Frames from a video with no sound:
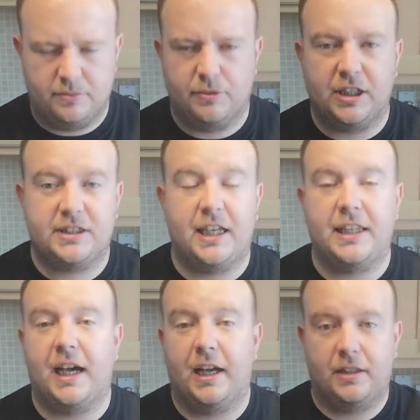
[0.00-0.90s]
When I say
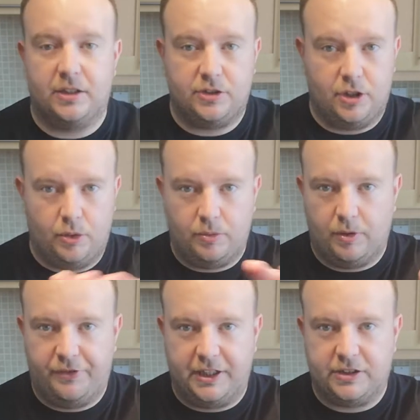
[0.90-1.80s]
that, that's no
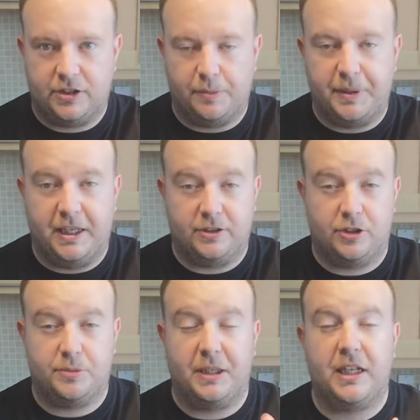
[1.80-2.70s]
offence to the beers. I
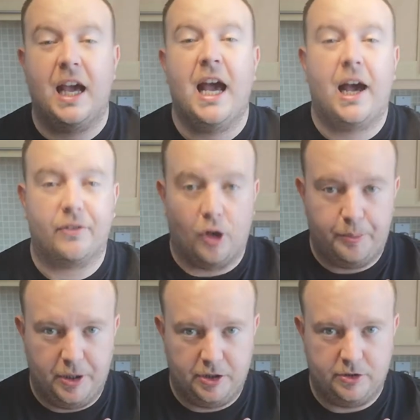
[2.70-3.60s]
just mean I've got a
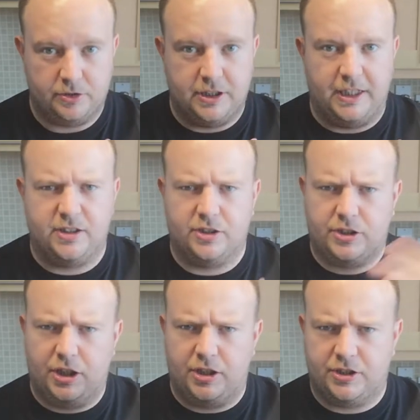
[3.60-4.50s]
personal taste. So there's
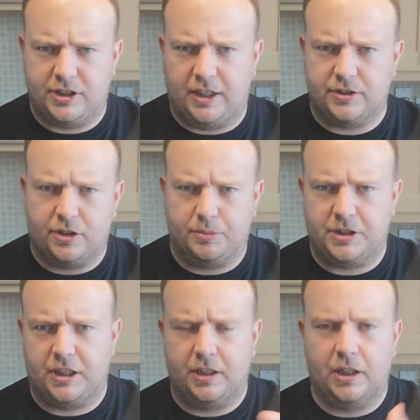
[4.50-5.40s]
certain styles I don't
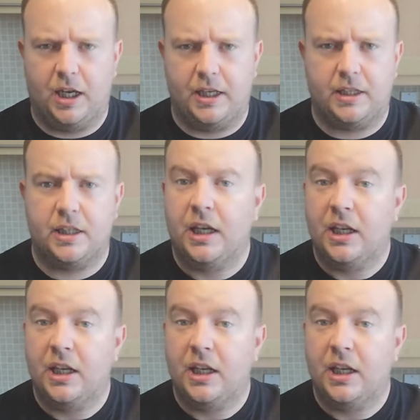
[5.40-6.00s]
particularly like.